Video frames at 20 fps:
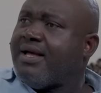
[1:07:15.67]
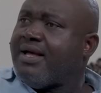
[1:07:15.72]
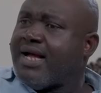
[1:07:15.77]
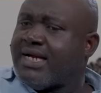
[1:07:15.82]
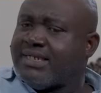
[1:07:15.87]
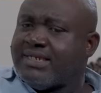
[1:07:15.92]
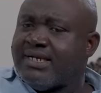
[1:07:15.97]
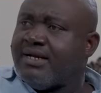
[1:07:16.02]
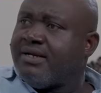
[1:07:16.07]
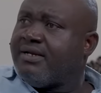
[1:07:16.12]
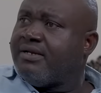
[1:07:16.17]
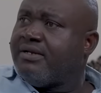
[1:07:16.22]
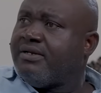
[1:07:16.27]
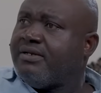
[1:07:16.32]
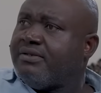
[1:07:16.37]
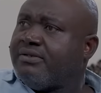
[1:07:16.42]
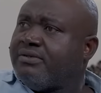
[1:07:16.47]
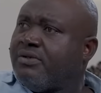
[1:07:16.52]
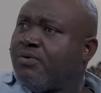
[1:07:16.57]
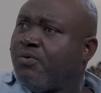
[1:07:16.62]
Ada,
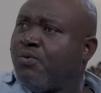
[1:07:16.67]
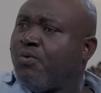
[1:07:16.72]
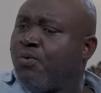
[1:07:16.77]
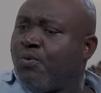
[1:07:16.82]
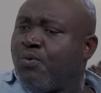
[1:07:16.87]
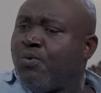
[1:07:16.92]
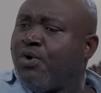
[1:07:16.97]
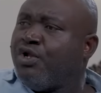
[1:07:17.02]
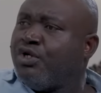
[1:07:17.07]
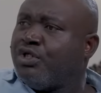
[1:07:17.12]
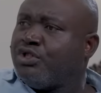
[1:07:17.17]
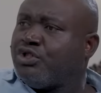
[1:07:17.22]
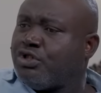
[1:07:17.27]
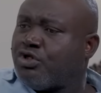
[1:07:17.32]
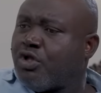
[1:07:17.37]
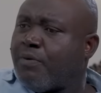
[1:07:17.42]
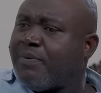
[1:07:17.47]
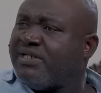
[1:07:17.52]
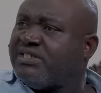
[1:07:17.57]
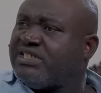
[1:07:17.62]
will you shut
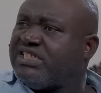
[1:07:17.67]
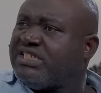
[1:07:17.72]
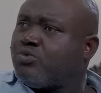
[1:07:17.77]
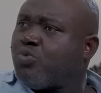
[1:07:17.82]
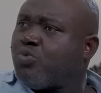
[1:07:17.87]
up and sit